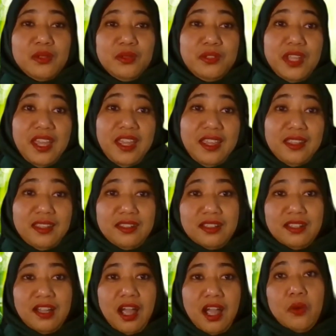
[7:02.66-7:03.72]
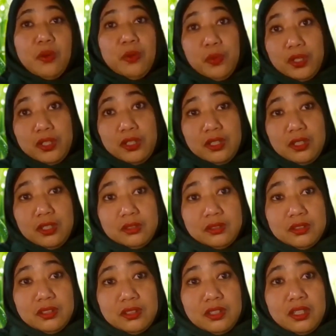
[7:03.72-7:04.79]
Today, our world
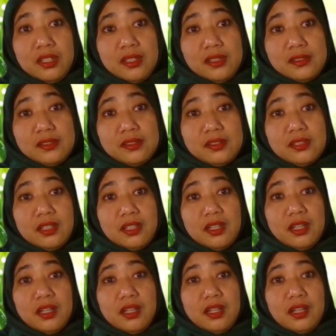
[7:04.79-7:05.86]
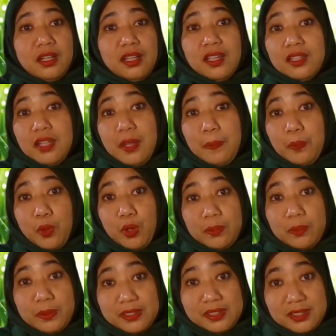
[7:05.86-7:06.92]
is in
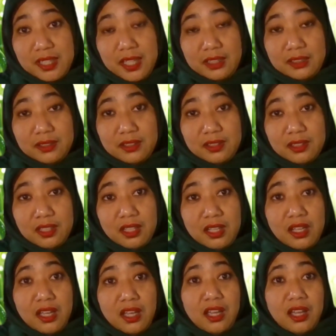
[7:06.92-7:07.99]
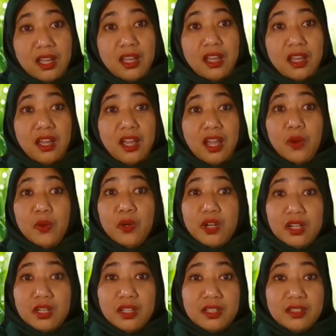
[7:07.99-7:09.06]
deplorable state. Our
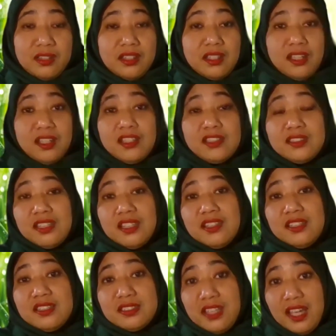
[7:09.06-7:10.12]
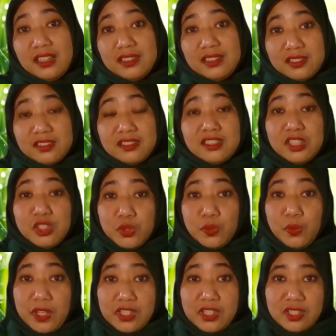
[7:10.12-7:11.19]
earth is in the sad
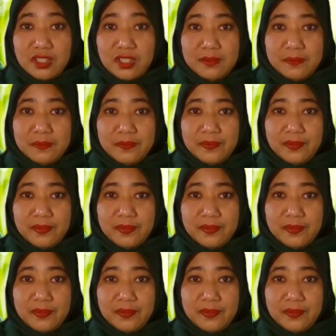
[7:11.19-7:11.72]
situation.